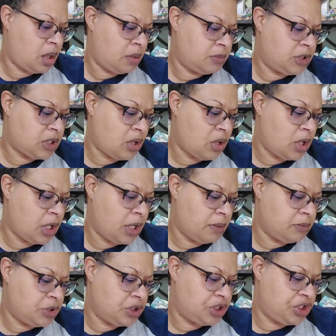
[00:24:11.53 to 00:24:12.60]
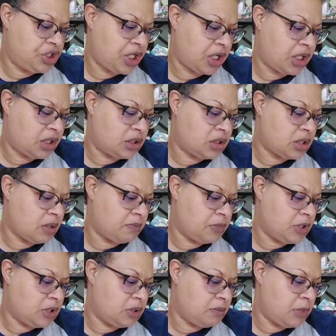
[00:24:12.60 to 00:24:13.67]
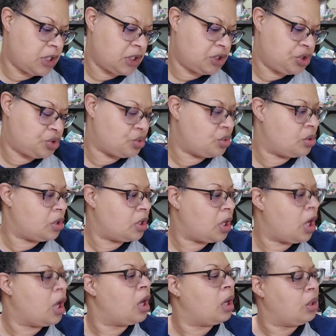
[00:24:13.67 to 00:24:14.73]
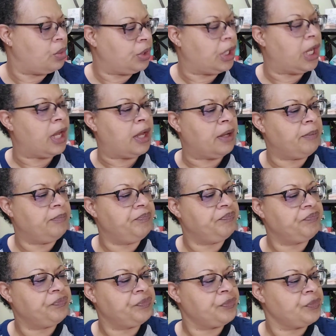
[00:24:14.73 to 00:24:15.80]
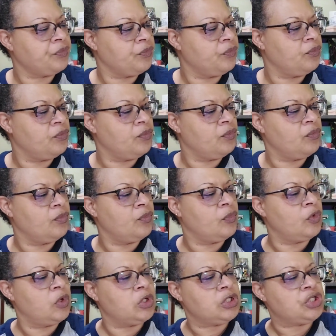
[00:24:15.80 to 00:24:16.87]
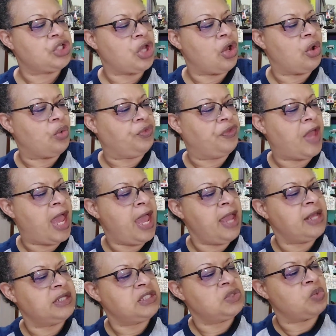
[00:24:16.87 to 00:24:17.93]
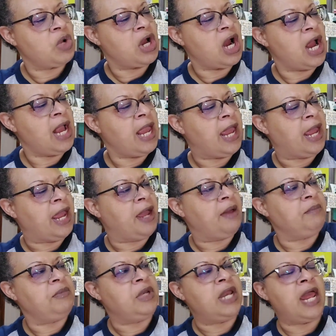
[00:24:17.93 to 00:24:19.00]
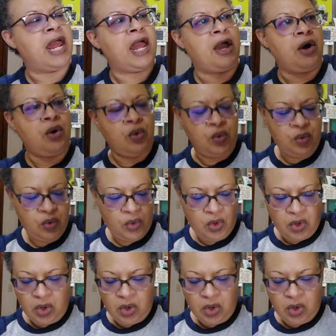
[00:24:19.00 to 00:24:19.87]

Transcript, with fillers: I'm sorry, I'm just checking something to make sure. Oh, yeah. So that is where I am now